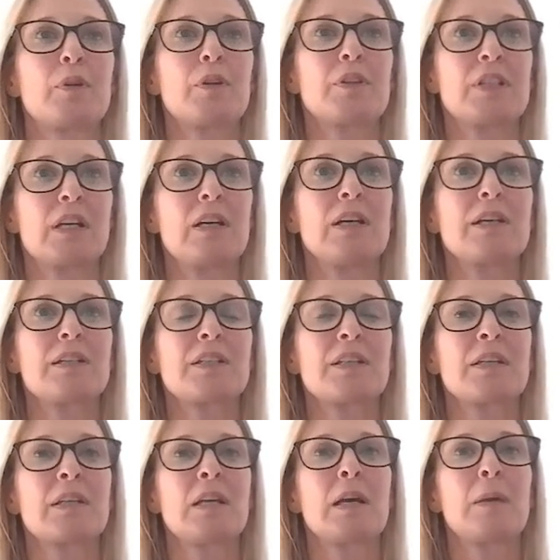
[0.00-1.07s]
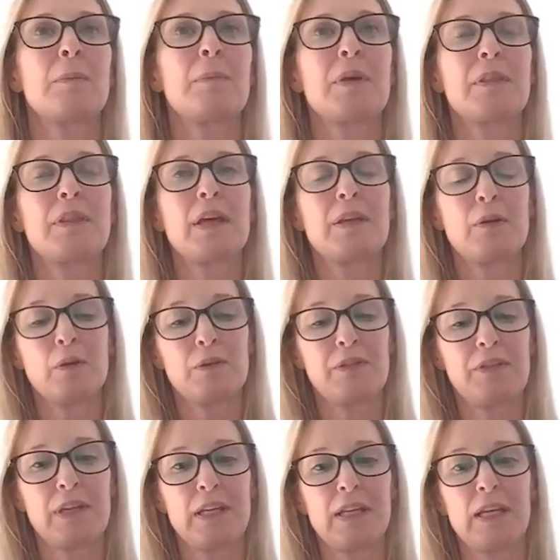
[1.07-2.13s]
product, but they're not
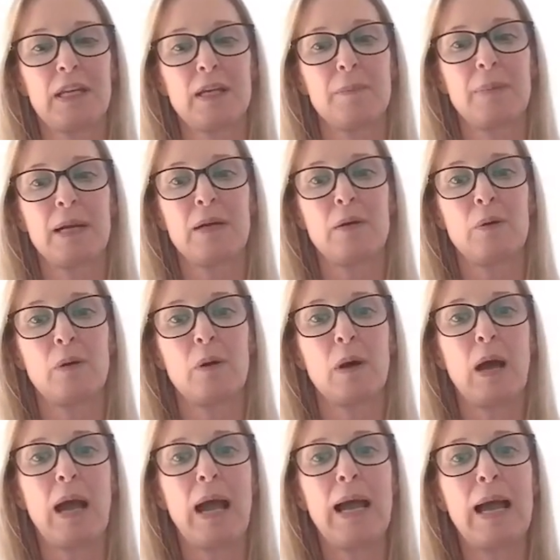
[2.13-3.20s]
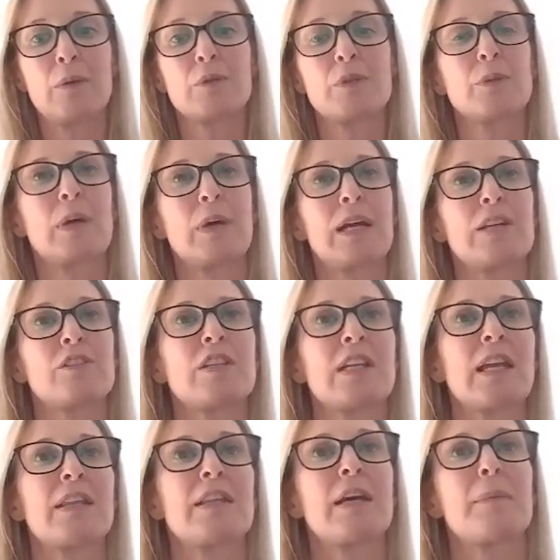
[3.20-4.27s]
thinking about how do I actually
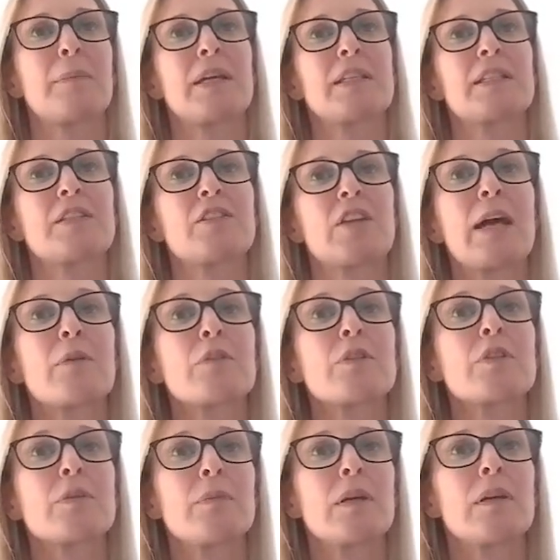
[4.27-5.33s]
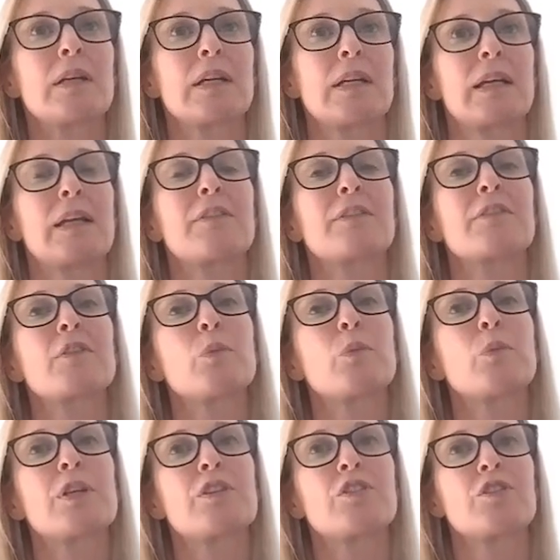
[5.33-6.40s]
get that message out to market and through
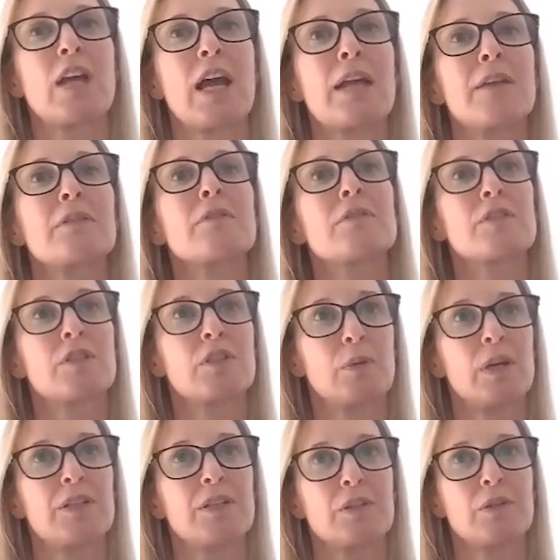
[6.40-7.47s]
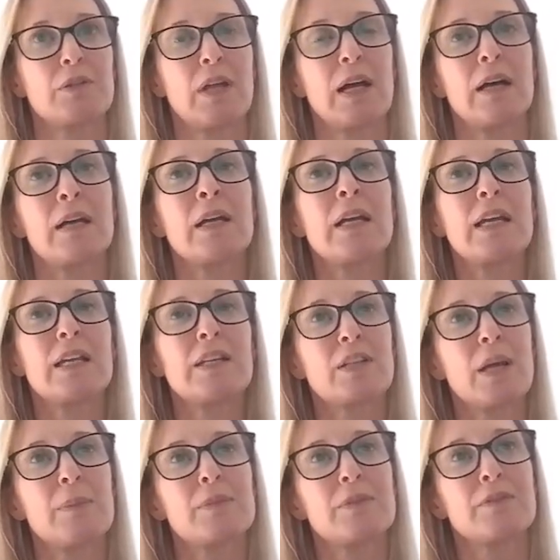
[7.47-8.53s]
which channels do I do that in
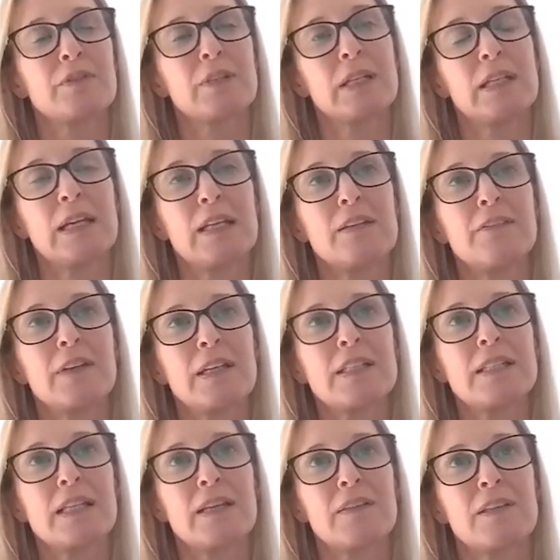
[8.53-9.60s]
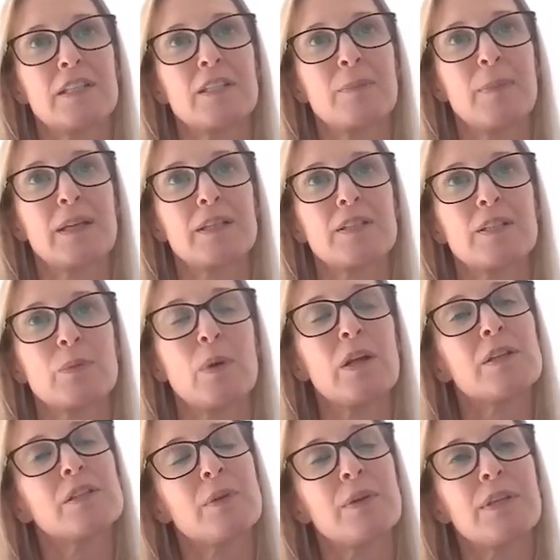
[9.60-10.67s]
terms of really innovating in this space as
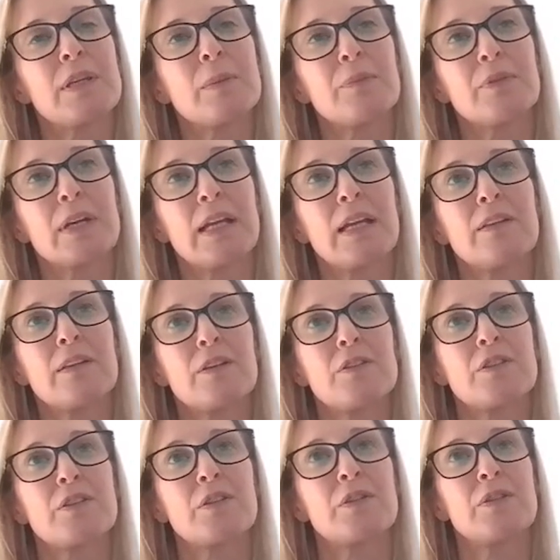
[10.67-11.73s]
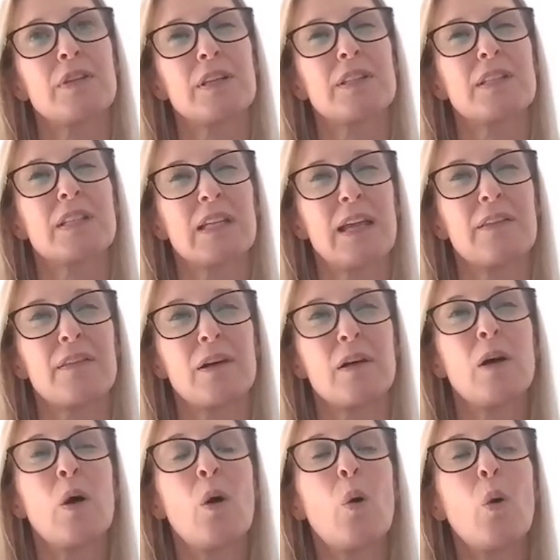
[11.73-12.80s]
well. So I think bringing those two things together
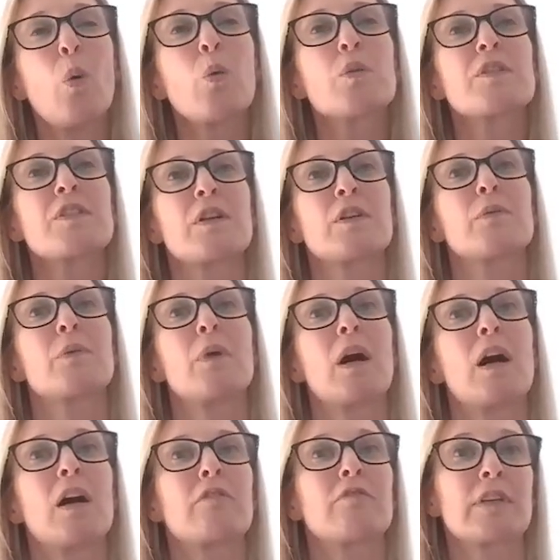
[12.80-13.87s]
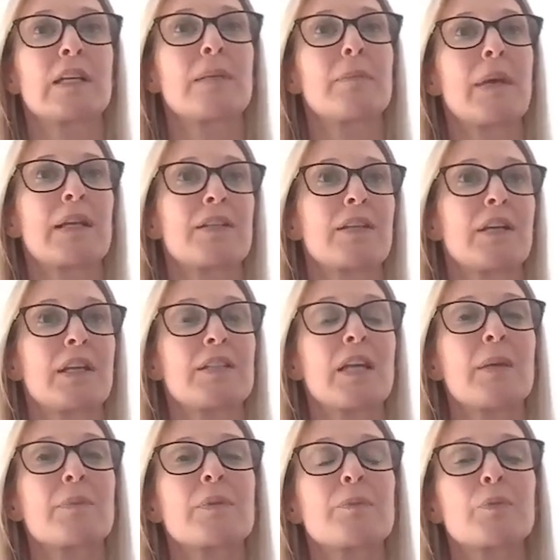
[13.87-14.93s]
also really matter in
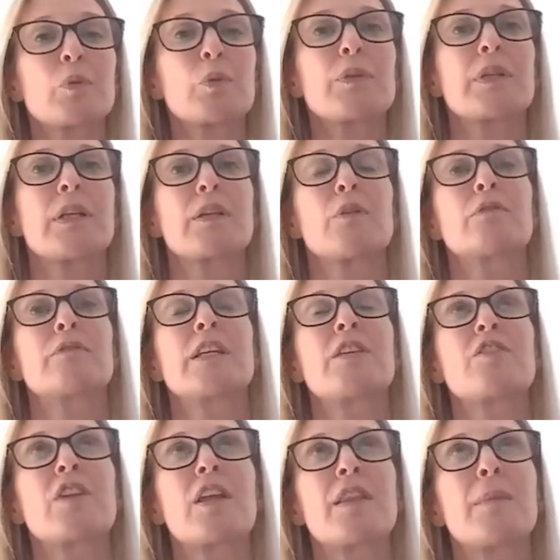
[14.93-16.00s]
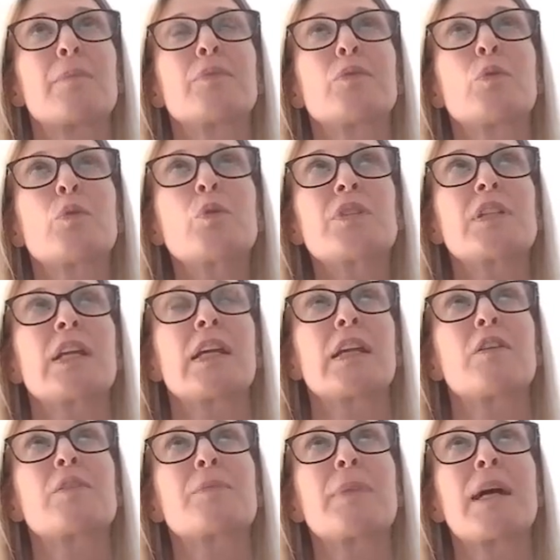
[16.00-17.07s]
terms of broadening your reach, and then broadening
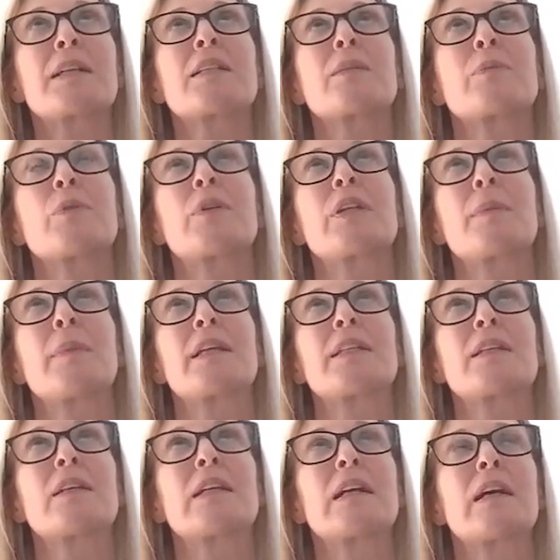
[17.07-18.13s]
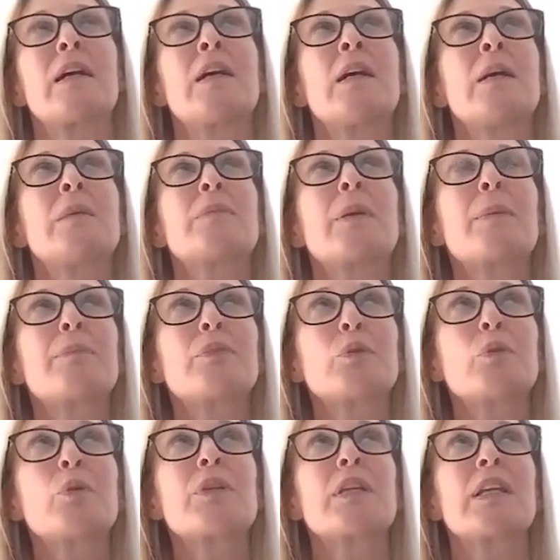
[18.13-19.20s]
goes back to the point I made earlier, but
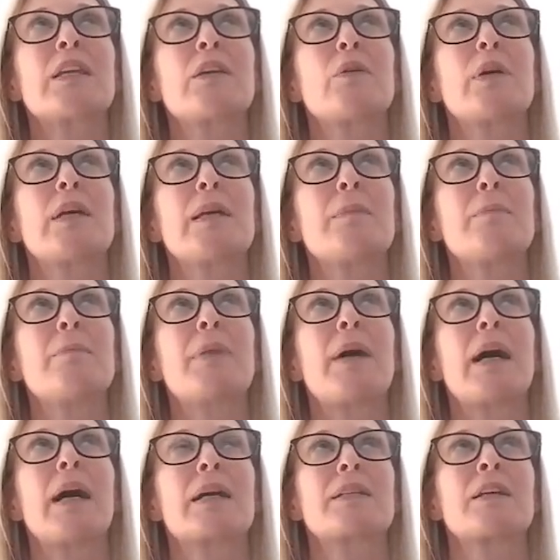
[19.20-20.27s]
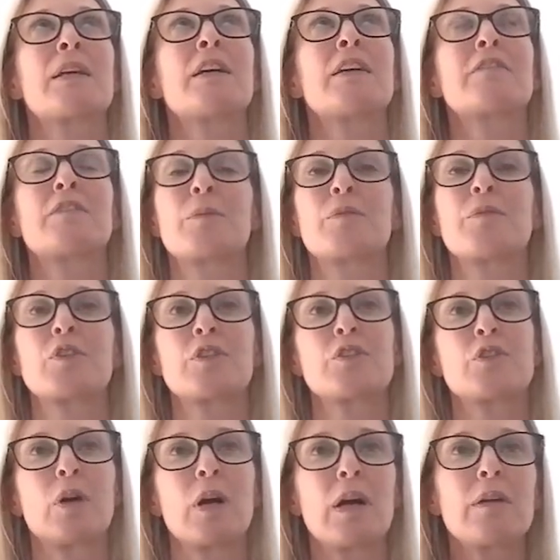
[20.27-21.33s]
broadening your impact from
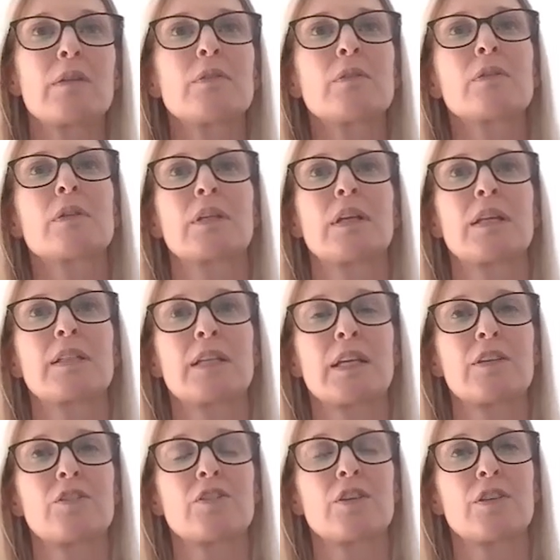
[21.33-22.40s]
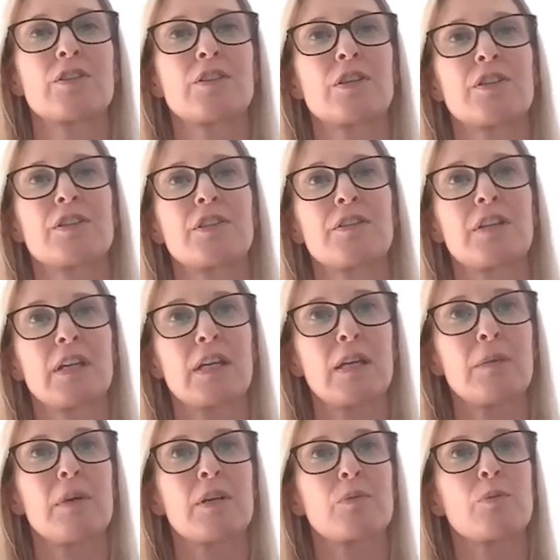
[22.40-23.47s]
just your own organization to
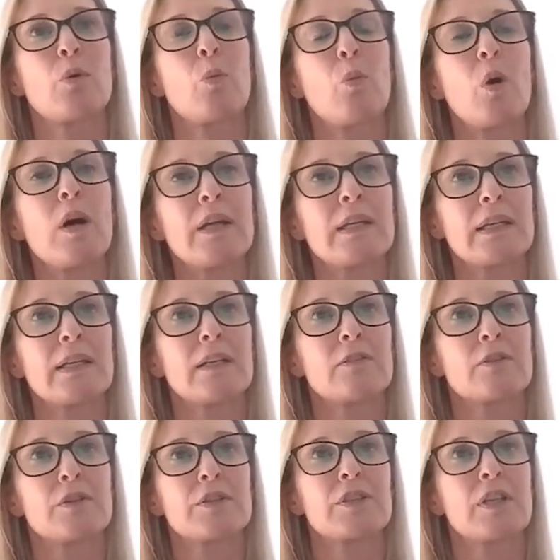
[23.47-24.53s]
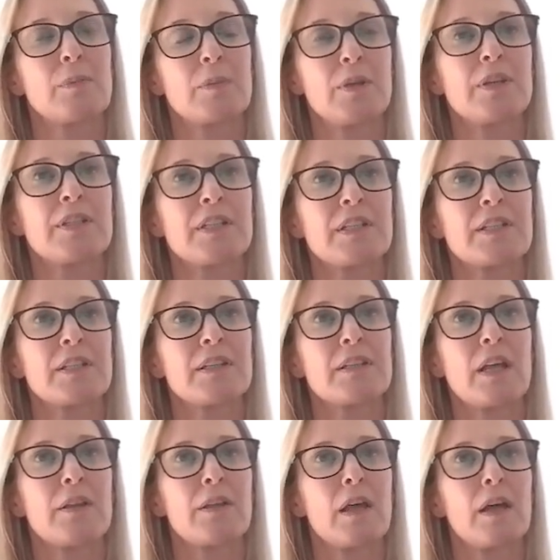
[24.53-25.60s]
thinking much more widely across communities
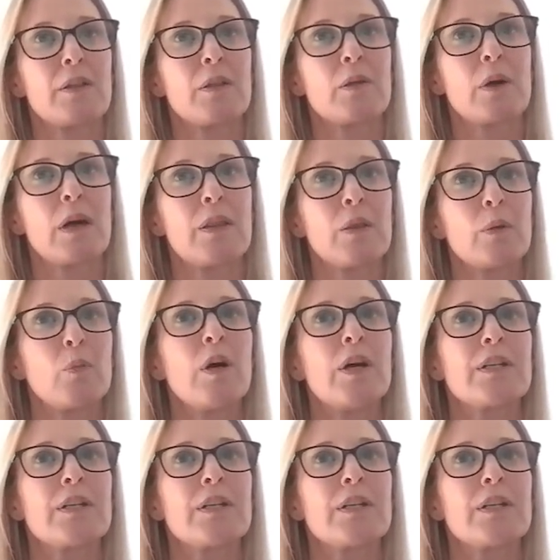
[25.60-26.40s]
and the